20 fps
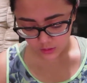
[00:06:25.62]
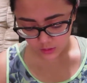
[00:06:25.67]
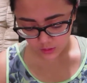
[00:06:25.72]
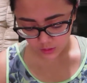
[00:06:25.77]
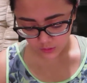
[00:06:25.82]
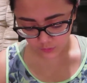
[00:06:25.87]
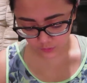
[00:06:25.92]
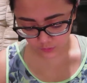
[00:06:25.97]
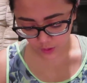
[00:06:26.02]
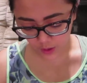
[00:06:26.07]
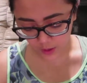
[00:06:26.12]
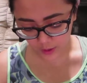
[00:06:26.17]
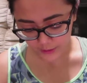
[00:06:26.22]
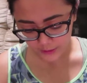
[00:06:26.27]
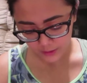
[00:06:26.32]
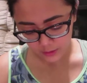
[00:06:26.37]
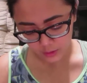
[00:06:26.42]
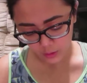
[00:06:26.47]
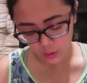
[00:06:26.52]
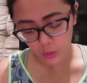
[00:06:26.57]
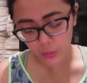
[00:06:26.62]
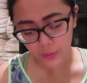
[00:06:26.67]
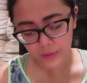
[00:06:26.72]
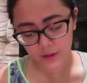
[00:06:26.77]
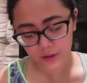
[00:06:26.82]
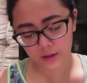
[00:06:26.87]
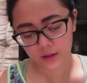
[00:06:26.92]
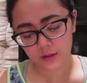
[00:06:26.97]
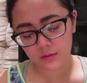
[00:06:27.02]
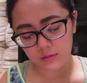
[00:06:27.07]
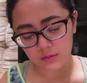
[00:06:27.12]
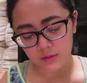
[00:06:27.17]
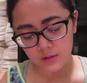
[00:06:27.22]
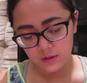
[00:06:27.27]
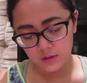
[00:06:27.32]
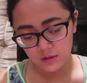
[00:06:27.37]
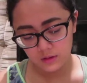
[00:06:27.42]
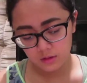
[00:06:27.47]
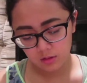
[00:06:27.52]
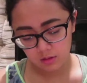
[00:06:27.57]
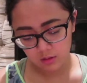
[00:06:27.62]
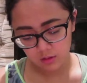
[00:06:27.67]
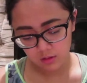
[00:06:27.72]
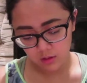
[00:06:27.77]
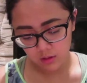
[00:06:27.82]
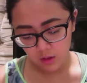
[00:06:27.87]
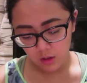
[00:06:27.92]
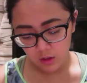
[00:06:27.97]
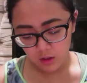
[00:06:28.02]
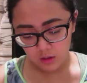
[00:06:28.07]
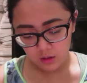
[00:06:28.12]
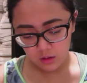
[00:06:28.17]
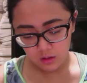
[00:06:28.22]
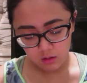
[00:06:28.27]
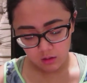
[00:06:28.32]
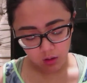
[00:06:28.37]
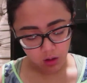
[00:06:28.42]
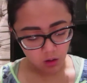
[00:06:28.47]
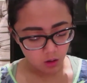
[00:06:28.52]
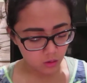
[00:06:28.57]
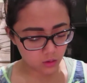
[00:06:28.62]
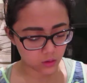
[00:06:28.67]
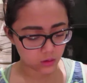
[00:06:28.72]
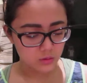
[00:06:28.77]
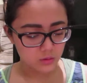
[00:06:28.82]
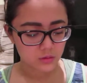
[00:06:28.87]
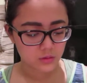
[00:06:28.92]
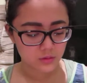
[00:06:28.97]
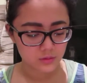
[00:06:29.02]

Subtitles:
If I can open it. Oh!